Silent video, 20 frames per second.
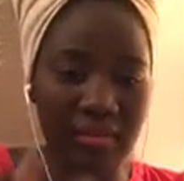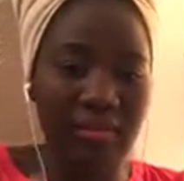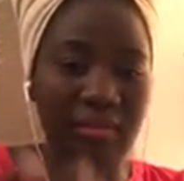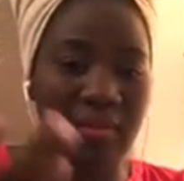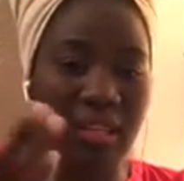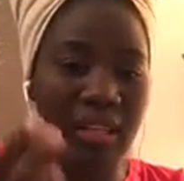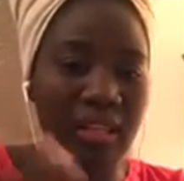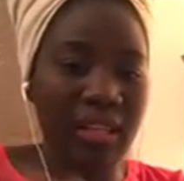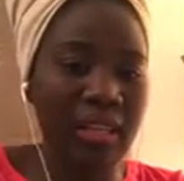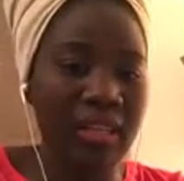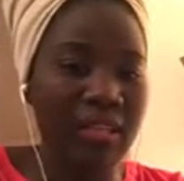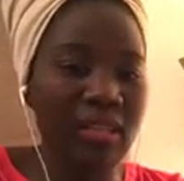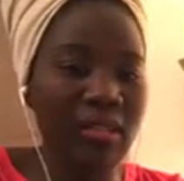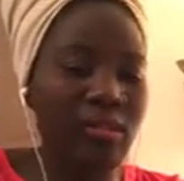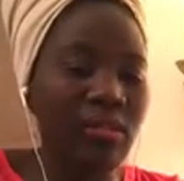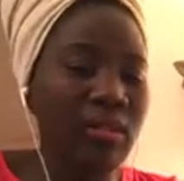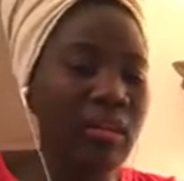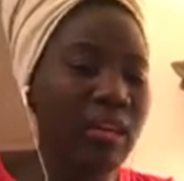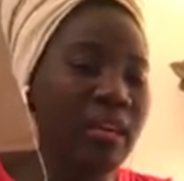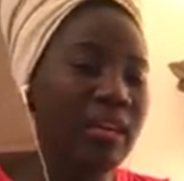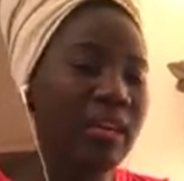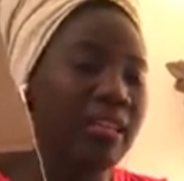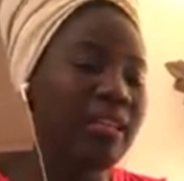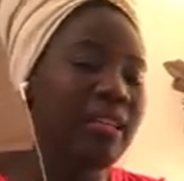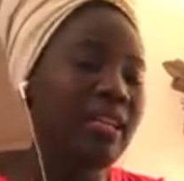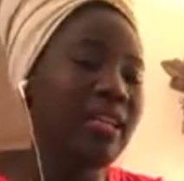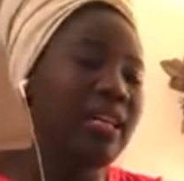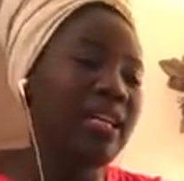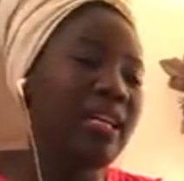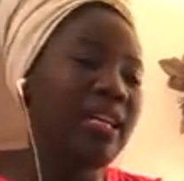and do that.
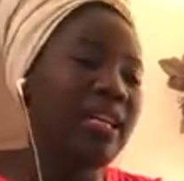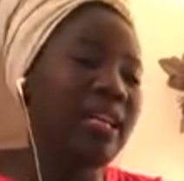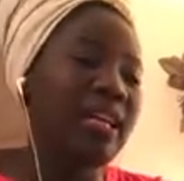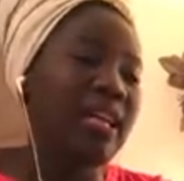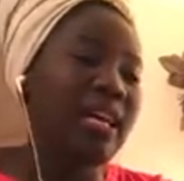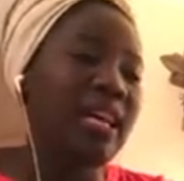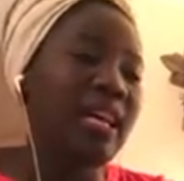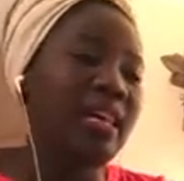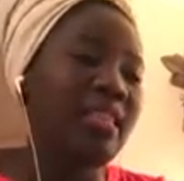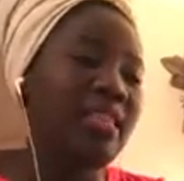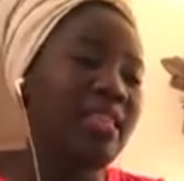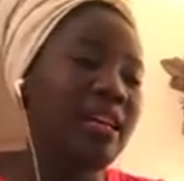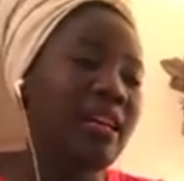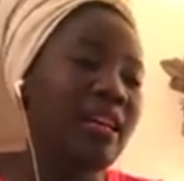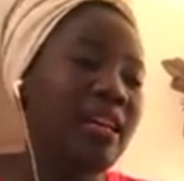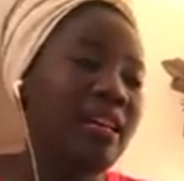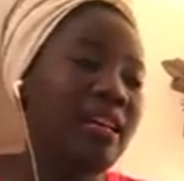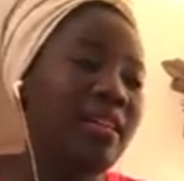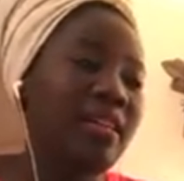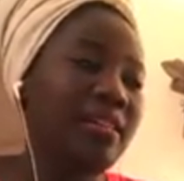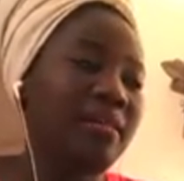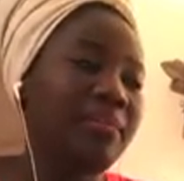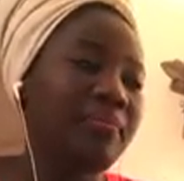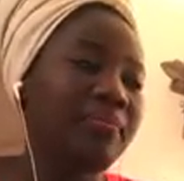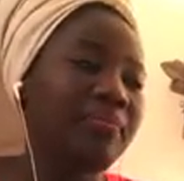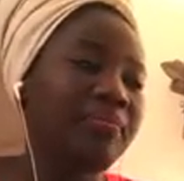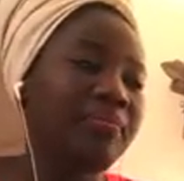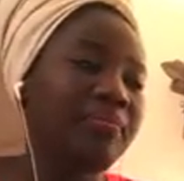And then